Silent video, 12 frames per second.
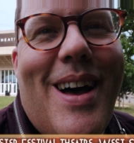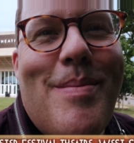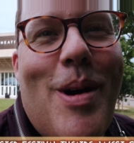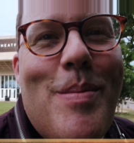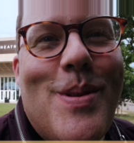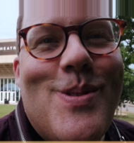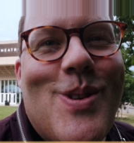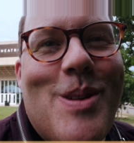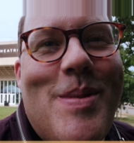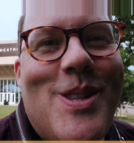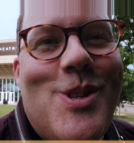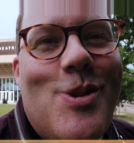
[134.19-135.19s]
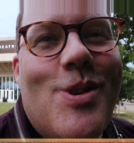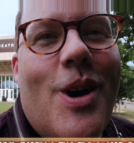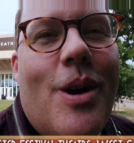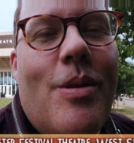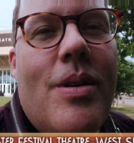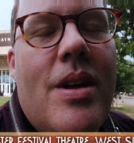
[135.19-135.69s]
I'm hoping it's not going to be too
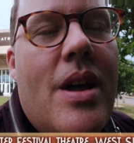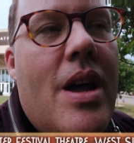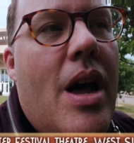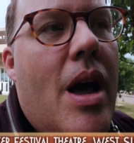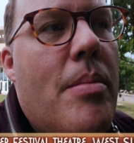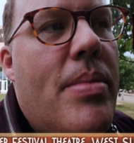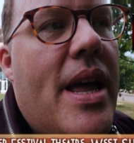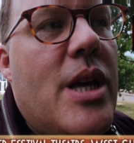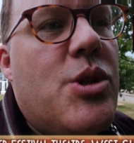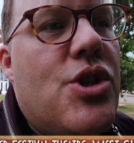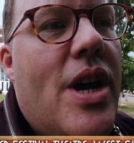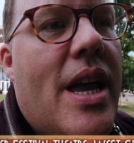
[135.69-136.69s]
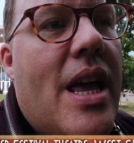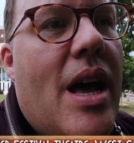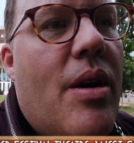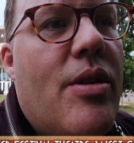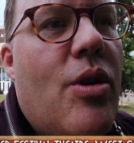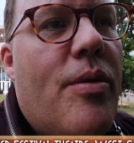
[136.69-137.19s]
dull, but it is checking
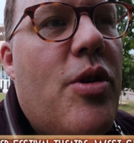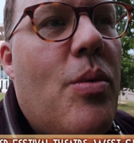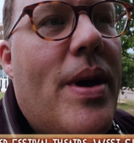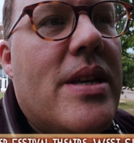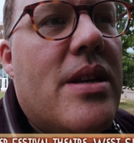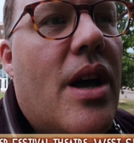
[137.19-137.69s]
out. Not a few weeks